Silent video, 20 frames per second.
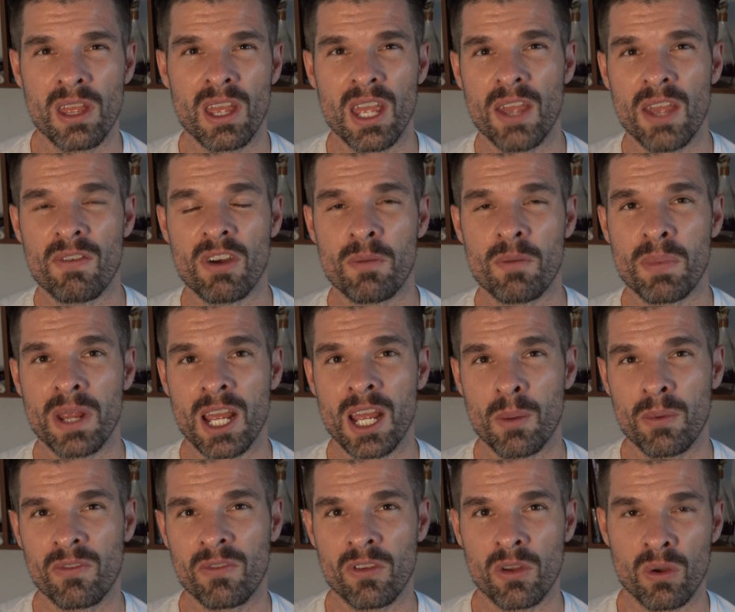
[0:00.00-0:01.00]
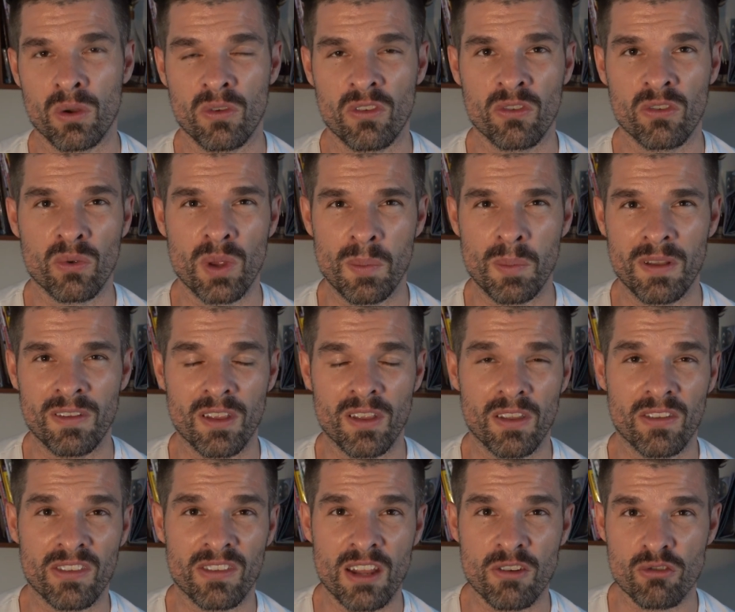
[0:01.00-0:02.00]
if I'd be able to swim into the
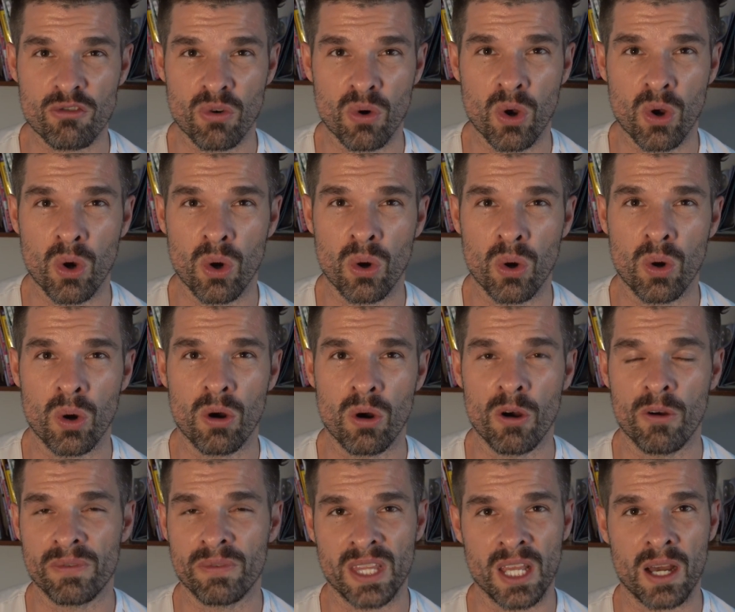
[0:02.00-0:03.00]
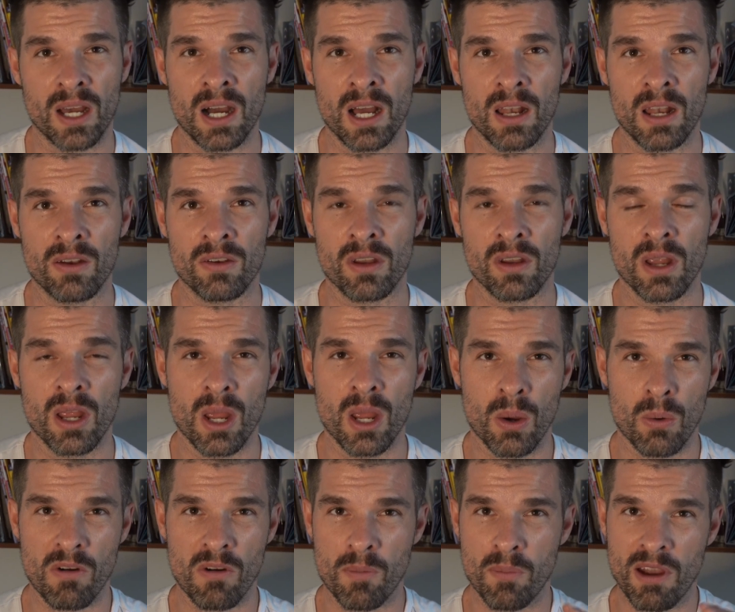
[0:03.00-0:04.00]
central core of the island,
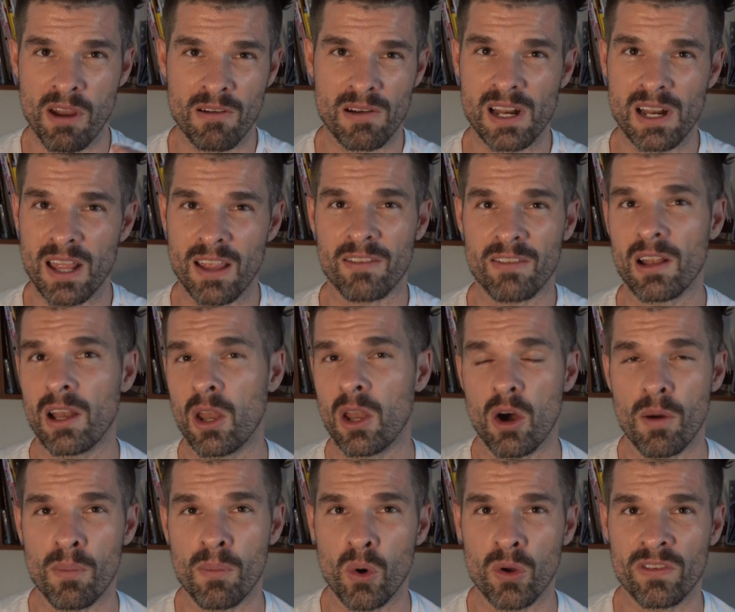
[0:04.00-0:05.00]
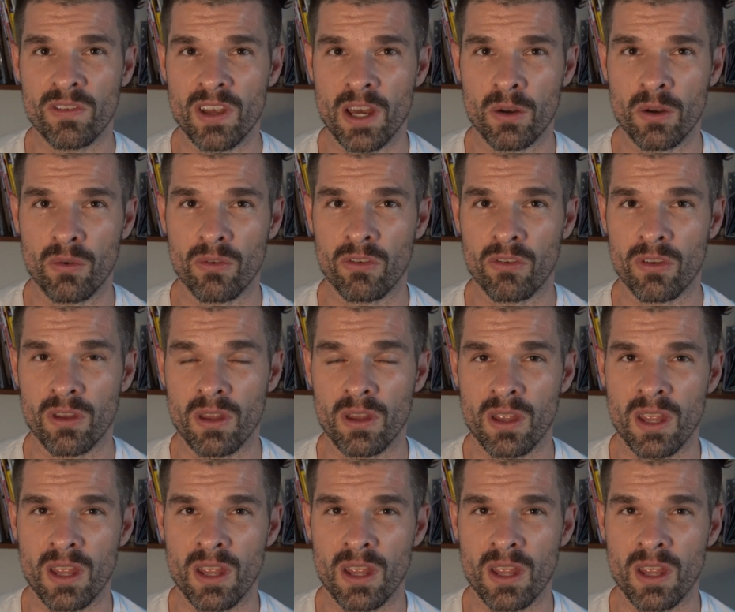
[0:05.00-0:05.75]
where apparently there's a lot more tunnels.